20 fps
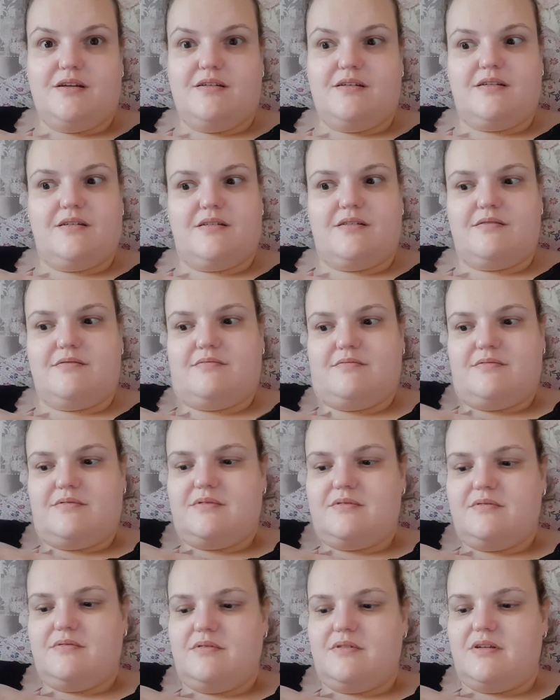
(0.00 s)
and
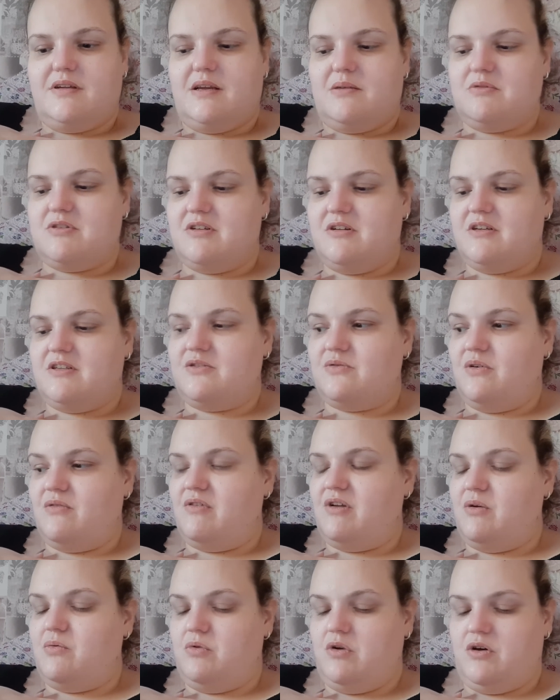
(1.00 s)
it was nice to have a
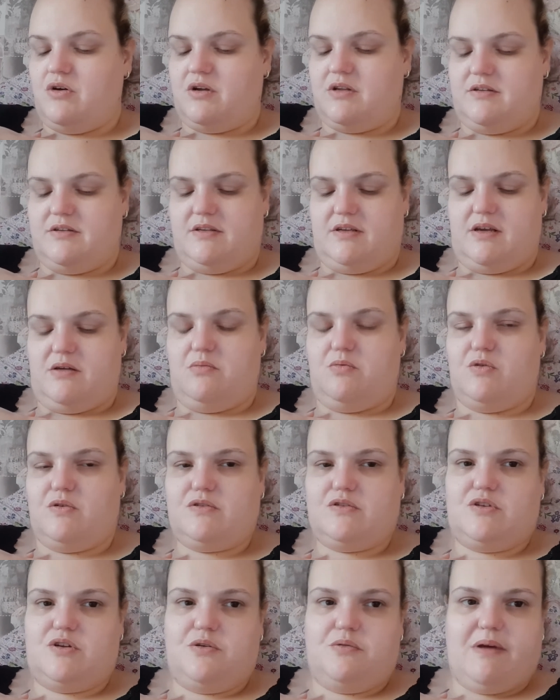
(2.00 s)
little look and see
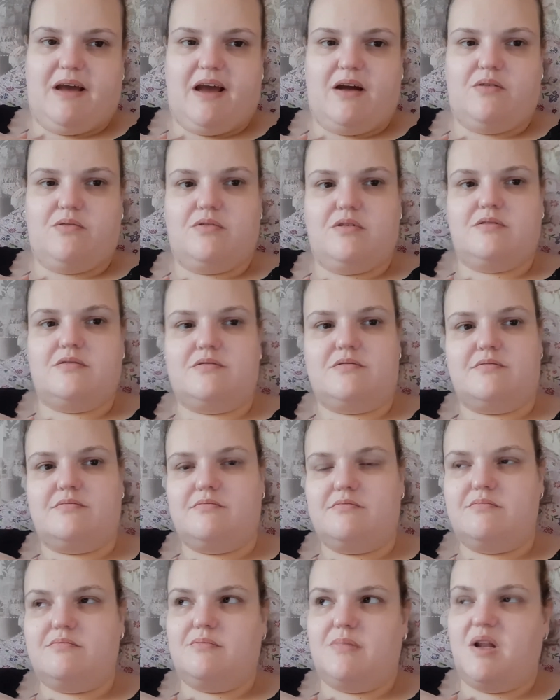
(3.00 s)
what's new out
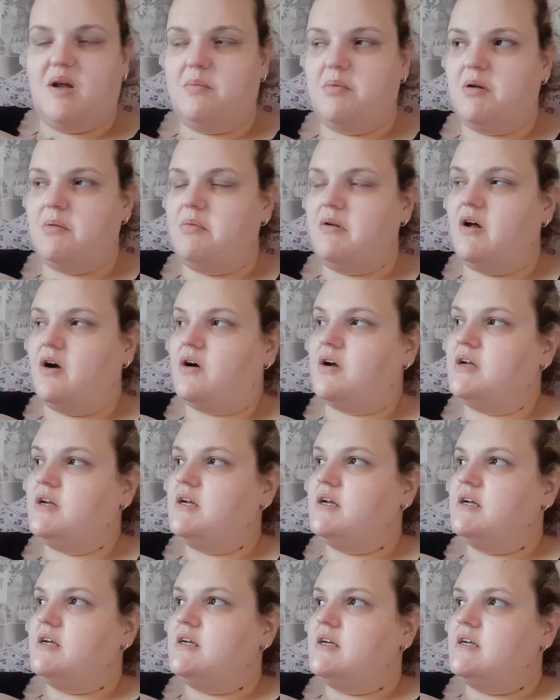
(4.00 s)
and blah blah blah.
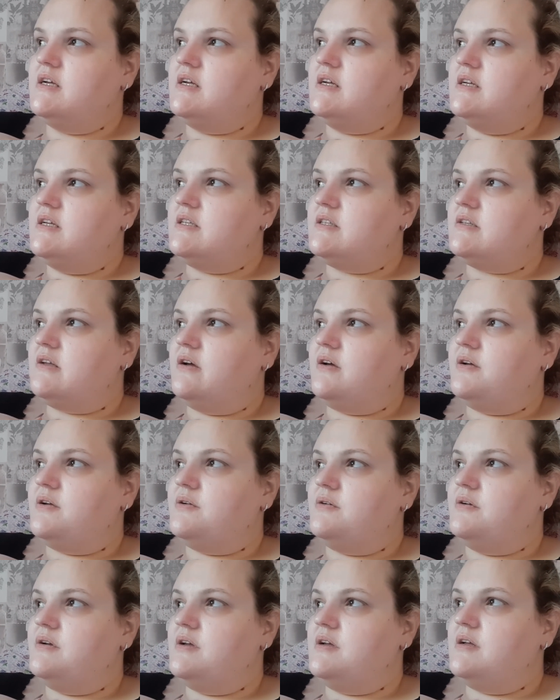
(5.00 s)
So
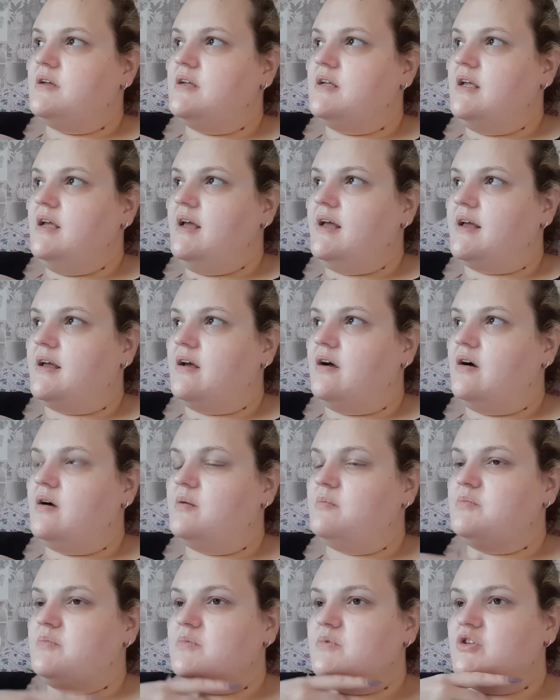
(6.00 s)
yeah,
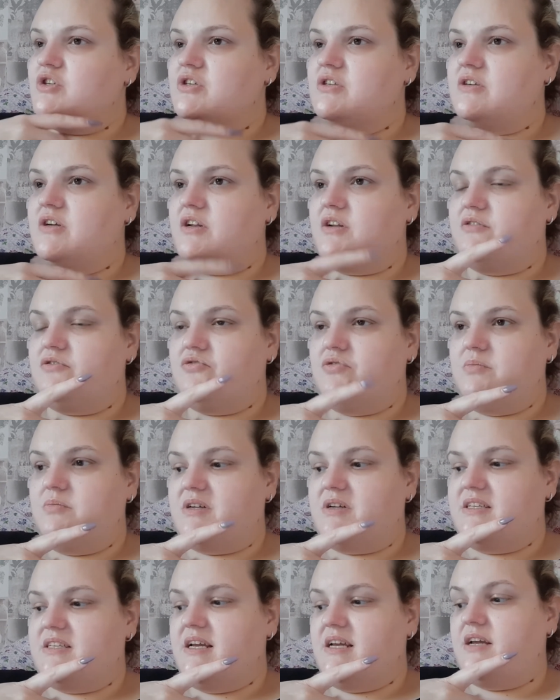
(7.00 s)
I'm just going to drink
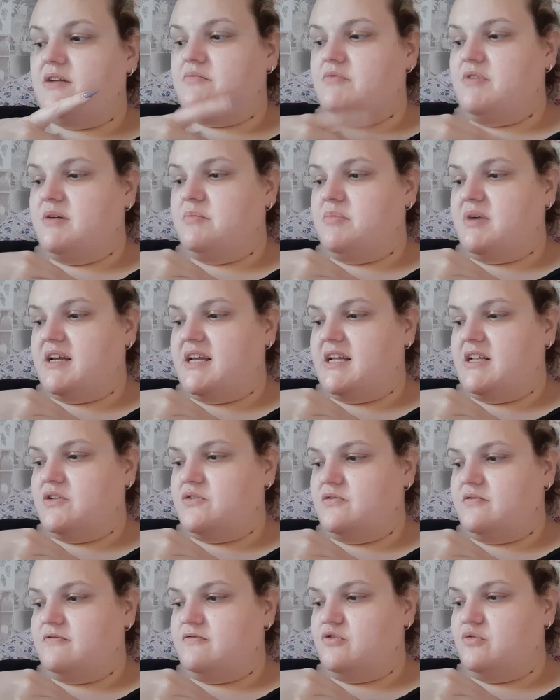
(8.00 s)
my tea, read my
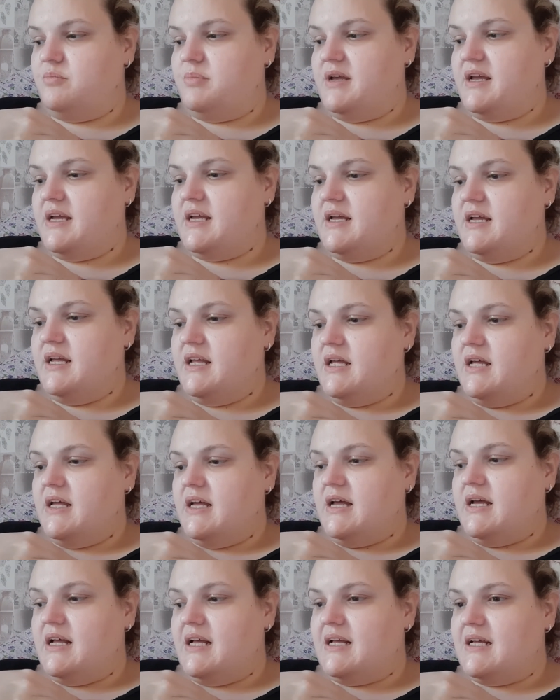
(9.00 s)
Kindle for a bit,
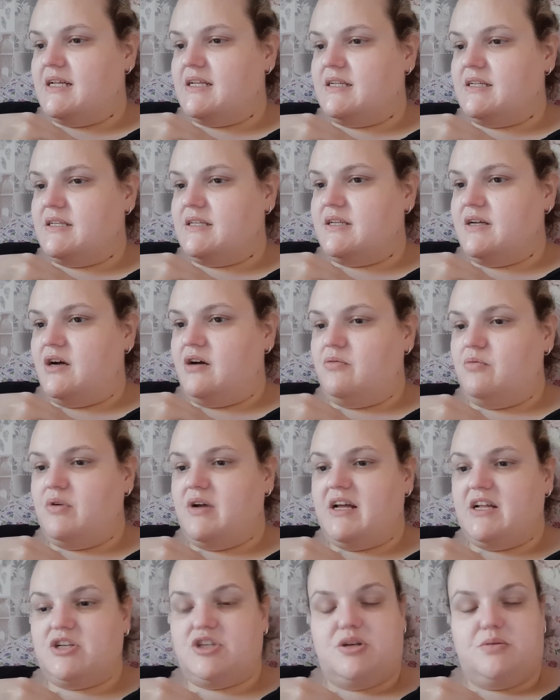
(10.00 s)
and I will
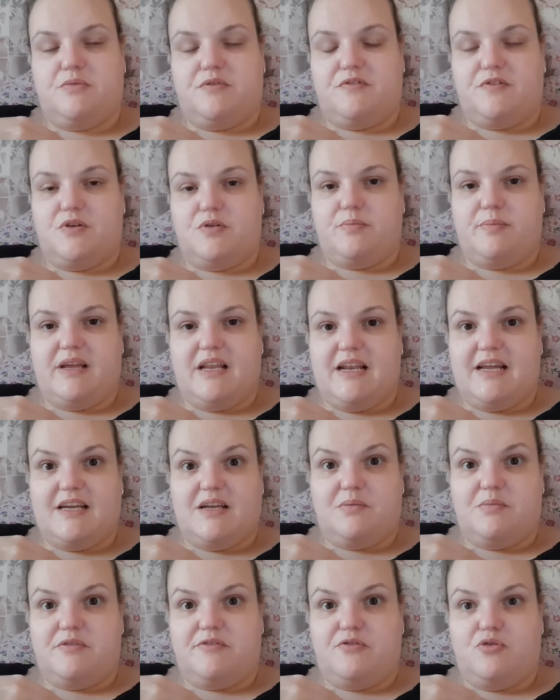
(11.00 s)
catch up with you a bit
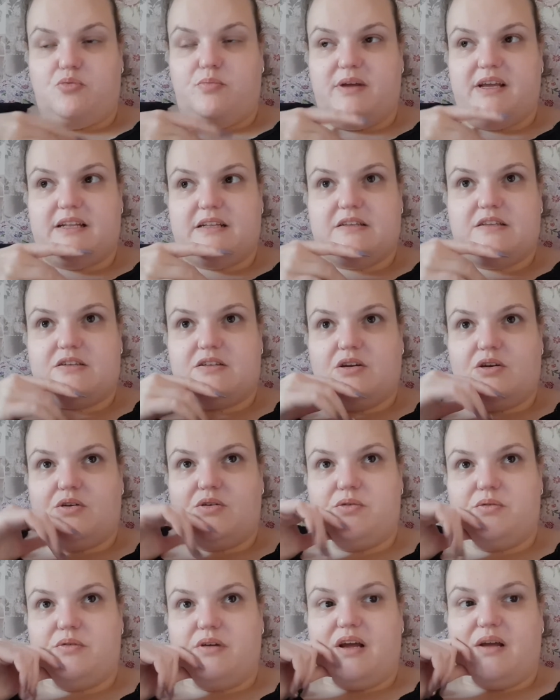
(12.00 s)
later before bed.
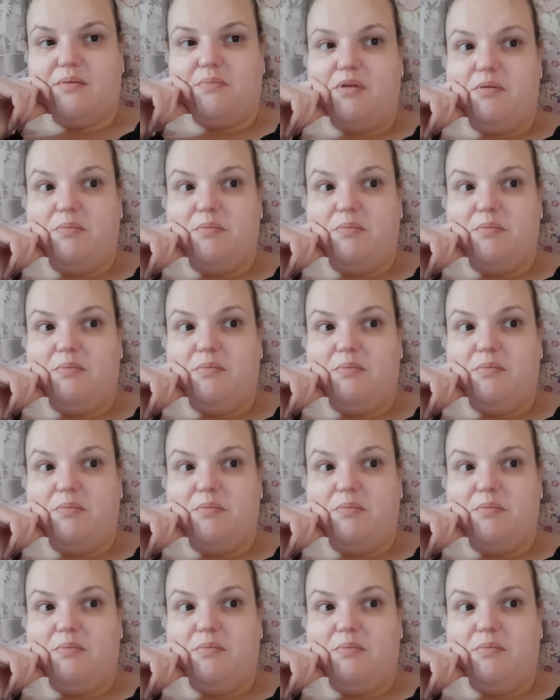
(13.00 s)
So happy